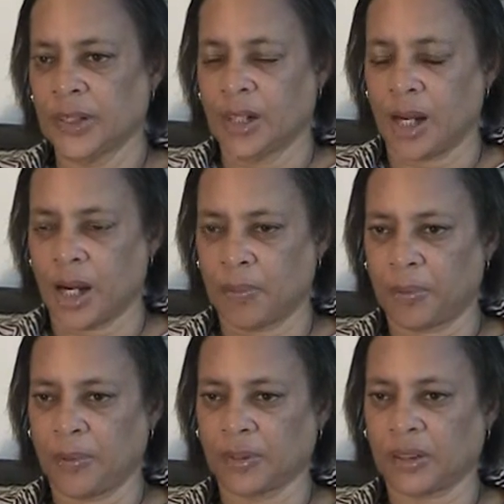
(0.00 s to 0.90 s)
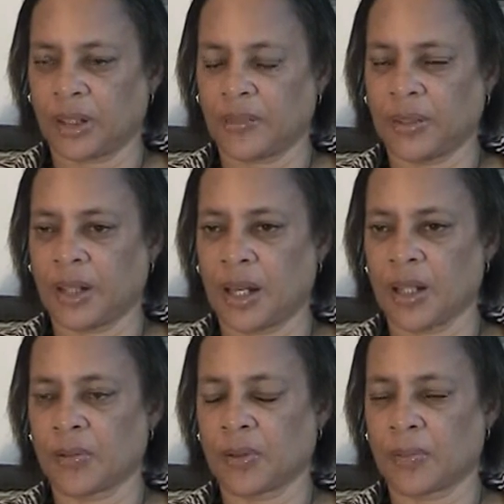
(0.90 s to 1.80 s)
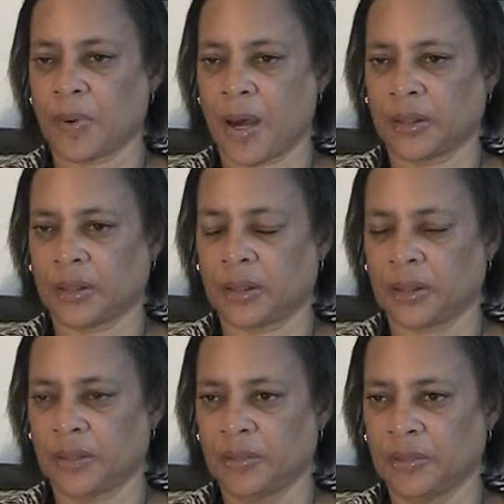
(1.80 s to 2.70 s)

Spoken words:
I approach every case with a positive.